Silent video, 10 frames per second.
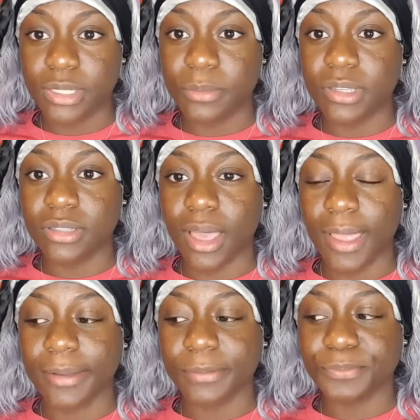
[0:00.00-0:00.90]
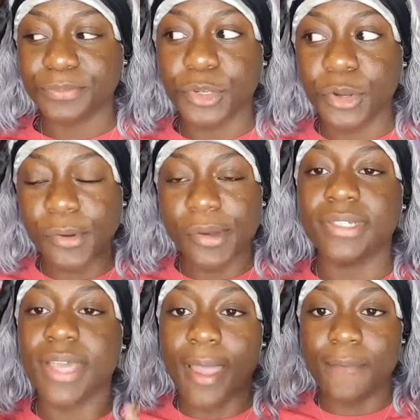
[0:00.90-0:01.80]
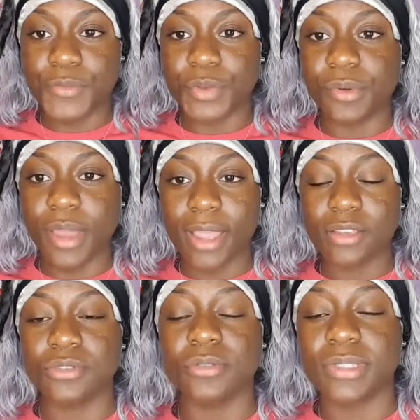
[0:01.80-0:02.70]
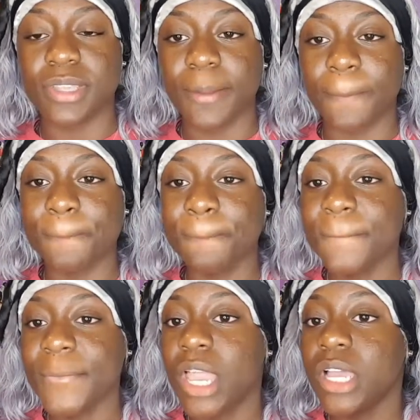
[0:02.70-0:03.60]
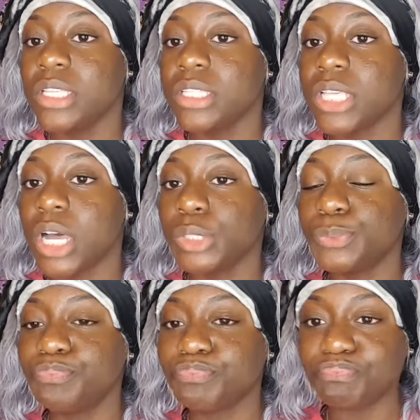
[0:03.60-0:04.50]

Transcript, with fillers: to be like current time for you guys you know what i'm saying so